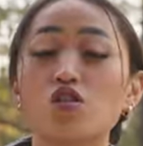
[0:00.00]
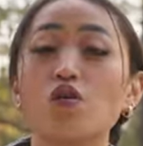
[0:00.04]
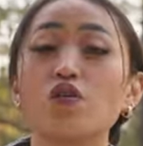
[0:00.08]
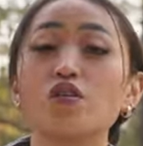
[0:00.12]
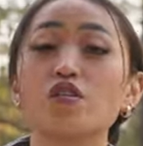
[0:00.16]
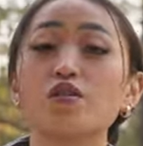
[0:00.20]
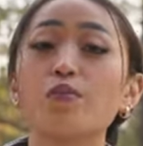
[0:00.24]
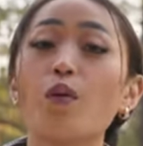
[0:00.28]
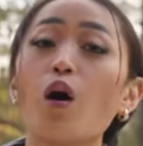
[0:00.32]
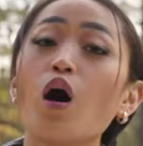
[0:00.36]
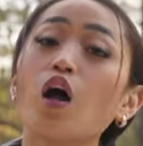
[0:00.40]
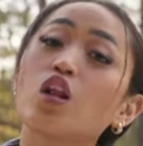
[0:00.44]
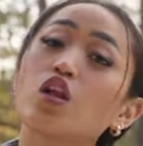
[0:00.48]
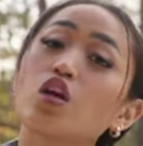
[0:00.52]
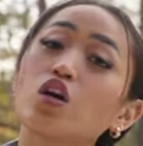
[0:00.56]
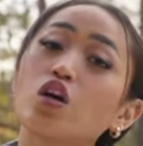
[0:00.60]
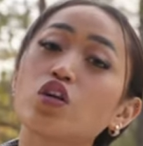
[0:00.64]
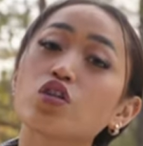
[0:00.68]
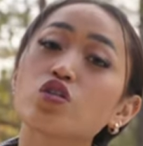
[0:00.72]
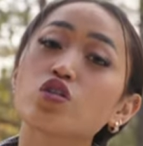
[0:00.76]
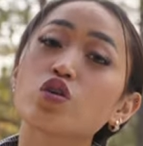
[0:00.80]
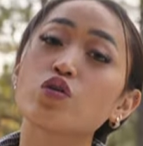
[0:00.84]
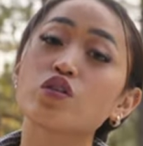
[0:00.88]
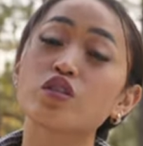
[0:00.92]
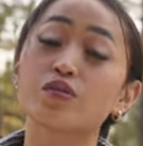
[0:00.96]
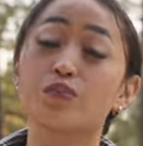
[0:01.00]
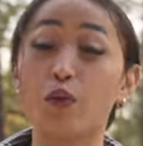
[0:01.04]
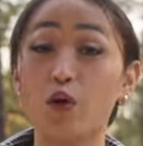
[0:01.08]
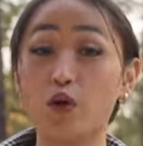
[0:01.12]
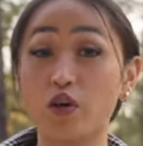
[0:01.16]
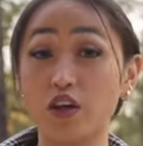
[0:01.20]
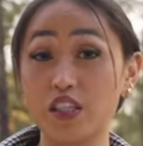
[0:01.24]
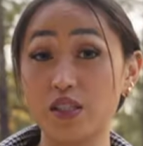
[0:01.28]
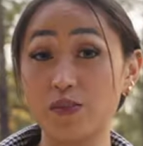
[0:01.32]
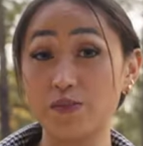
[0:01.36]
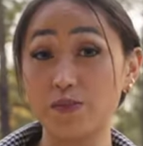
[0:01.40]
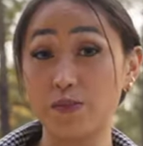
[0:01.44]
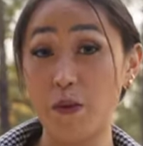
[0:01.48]
So it's smaller, so it's more
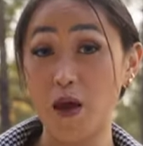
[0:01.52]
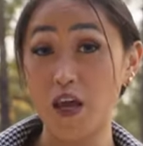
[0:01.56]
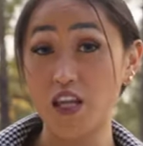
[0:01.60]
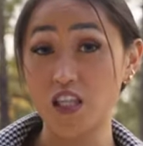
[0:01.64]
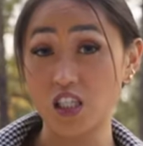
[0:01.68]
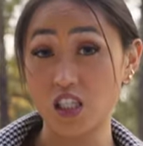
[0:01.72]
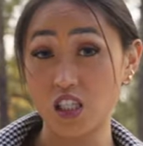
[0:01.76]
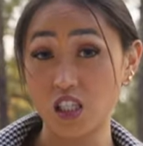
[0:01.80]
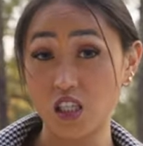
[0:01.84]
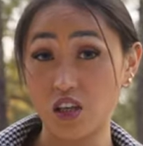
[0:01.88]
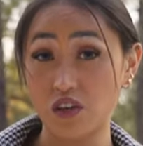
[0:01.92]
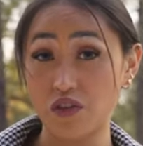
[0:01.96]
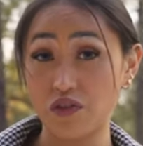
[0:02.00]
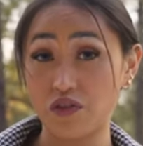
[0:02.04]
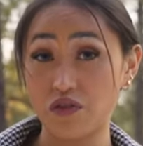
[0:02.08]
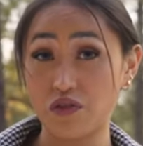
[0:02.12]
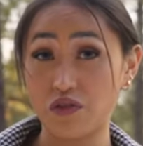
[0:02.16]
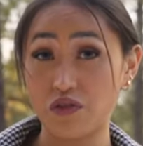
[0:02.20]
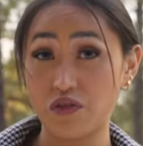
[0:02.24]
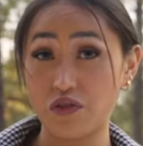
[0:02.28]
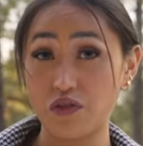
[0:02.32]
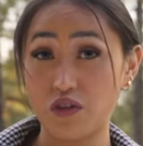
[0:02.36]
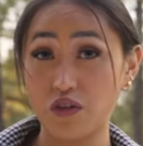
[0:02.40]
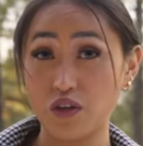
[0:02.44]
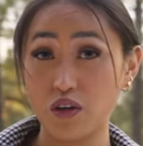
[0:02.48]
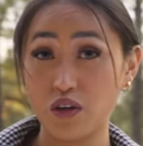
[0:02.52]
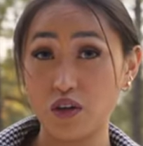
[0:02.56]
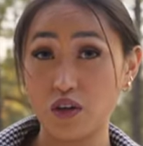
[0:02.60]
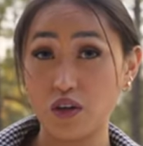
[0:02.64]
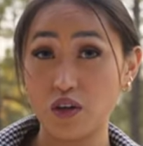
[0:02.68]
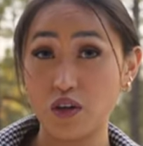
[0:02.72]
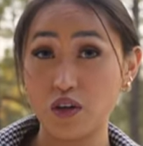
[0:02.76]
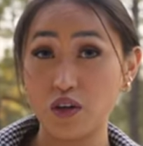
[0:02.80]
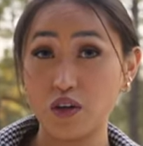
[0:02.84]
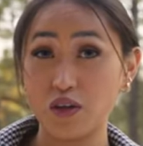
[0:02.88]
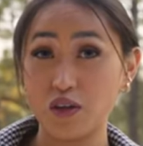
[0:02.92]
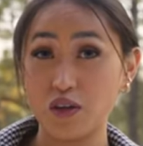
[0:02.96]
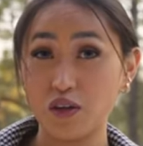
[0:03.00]
expensive.
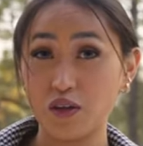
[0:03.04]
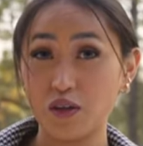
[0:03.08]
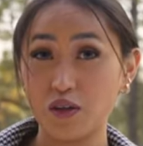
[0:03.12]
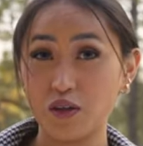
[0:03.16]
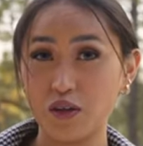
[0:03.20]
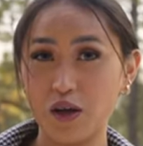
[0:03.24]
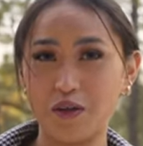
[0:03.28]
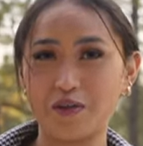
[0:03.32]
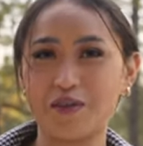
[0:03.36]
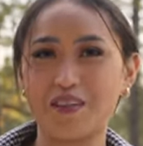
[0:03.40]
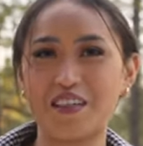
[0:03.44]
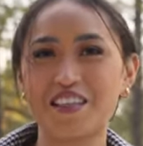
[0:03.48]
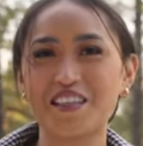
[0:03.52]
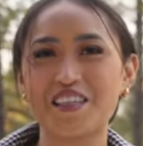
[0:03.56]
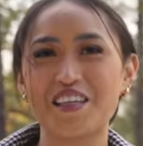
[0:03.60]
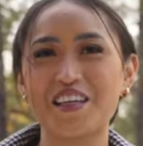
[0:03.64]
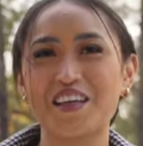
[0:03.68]
I'm just